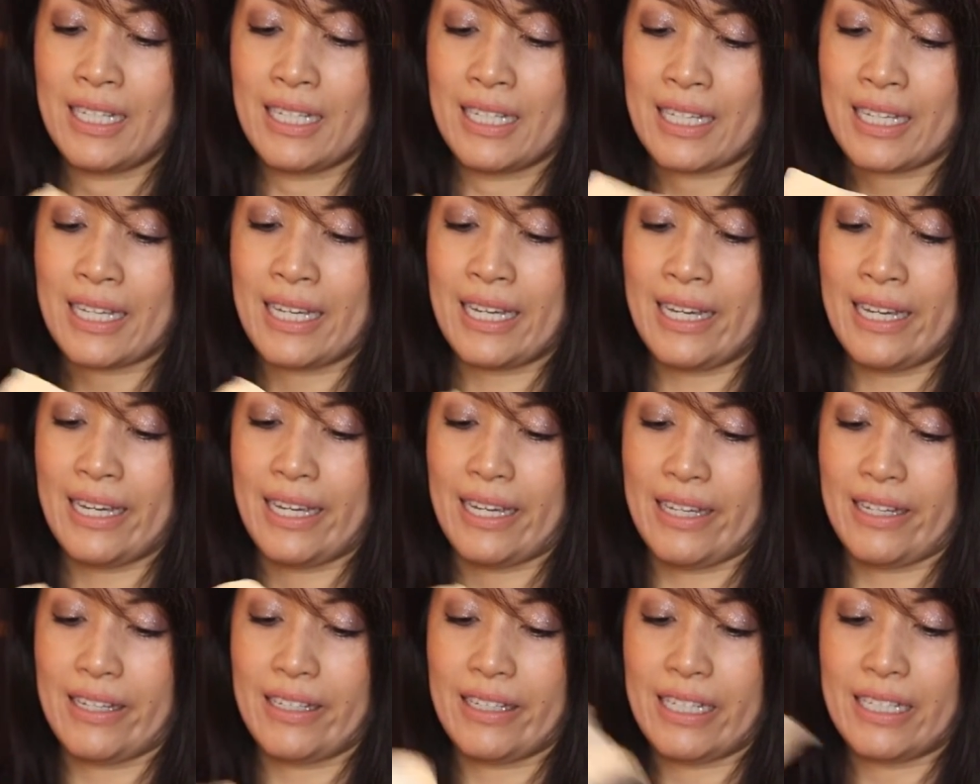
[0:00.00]

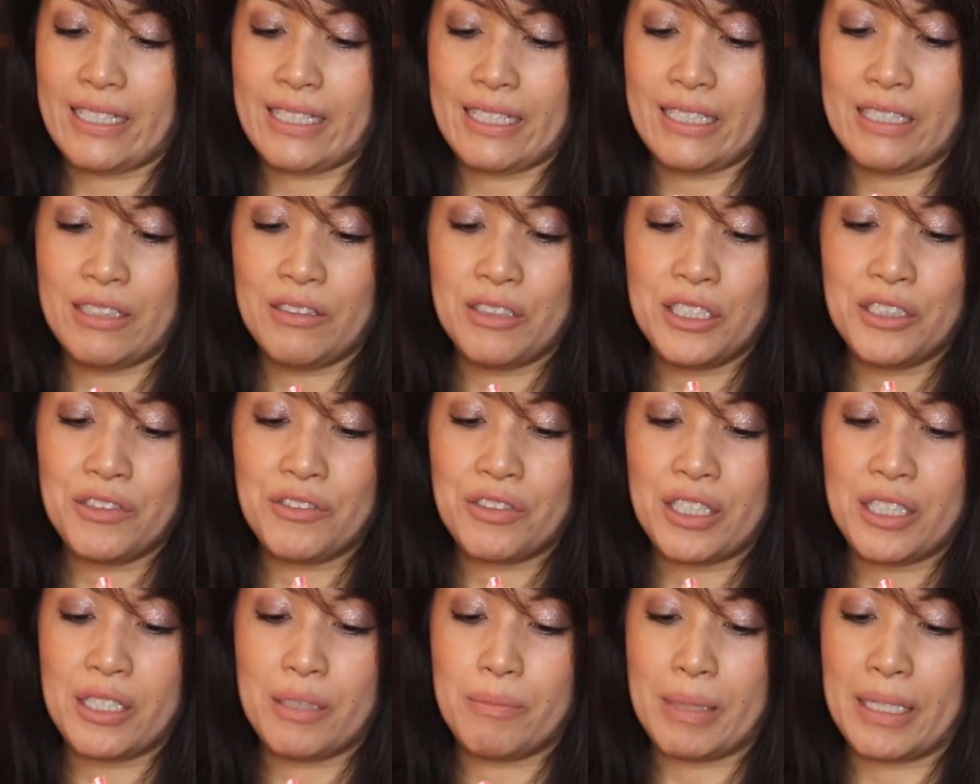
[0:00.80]
Hey, and I know it's
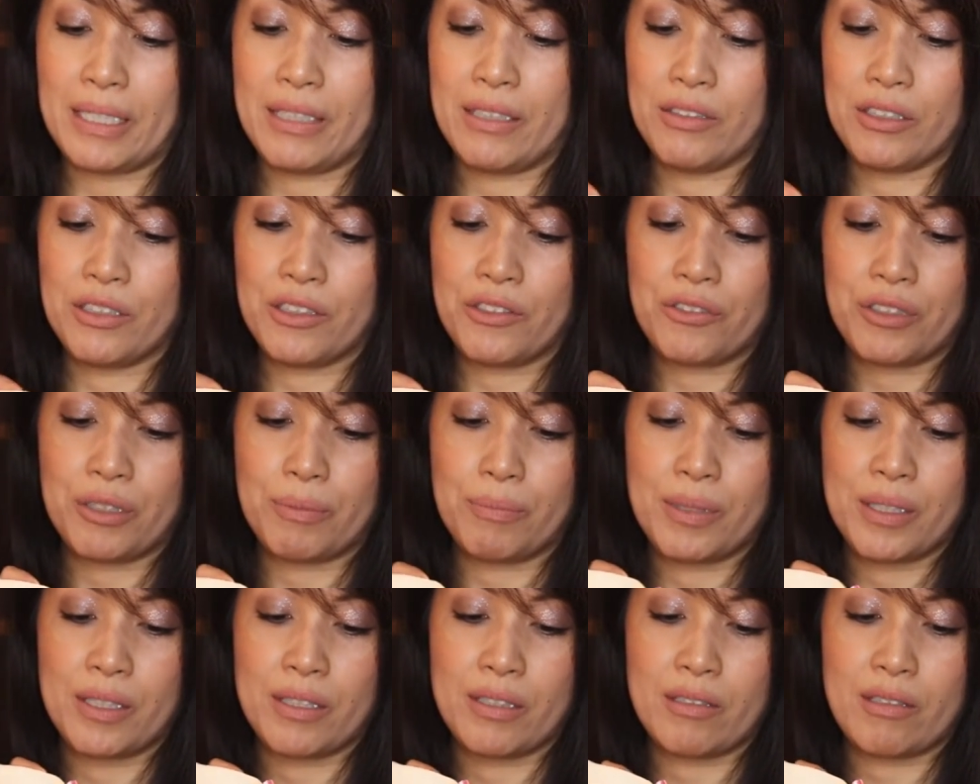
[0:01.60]

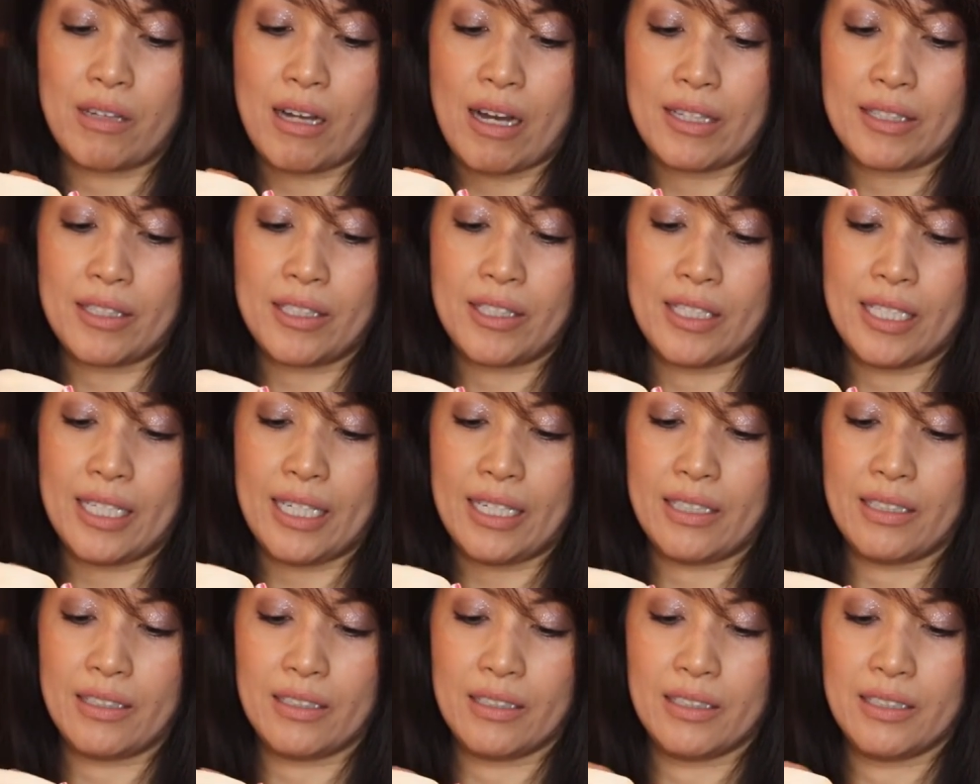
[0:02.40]
from
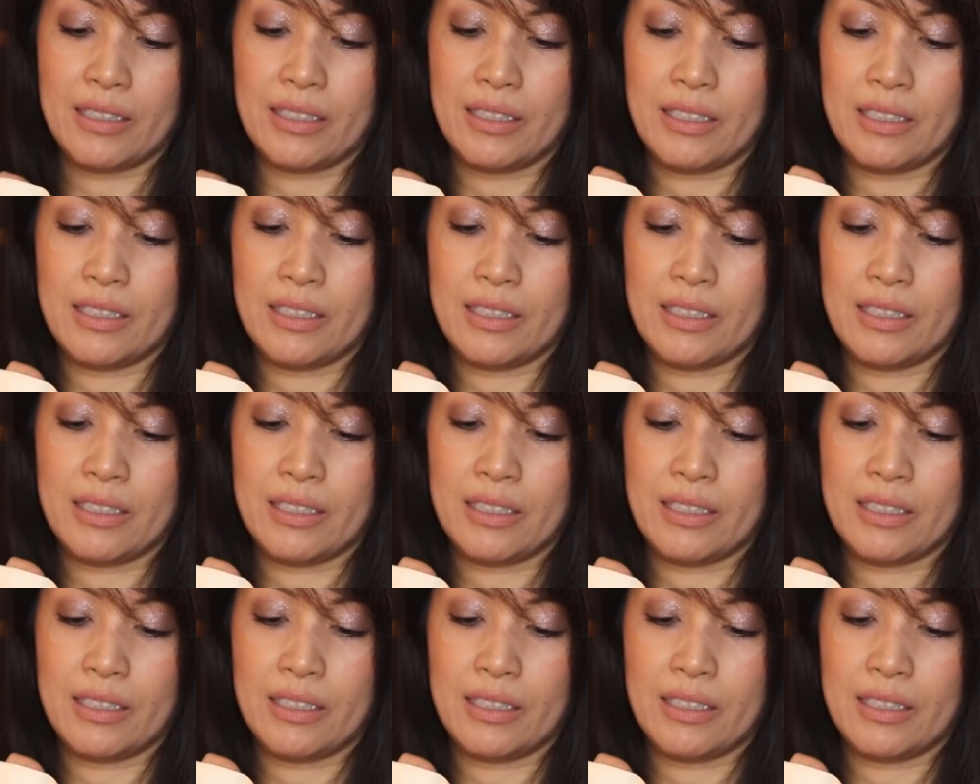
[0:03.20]
Scottsdale.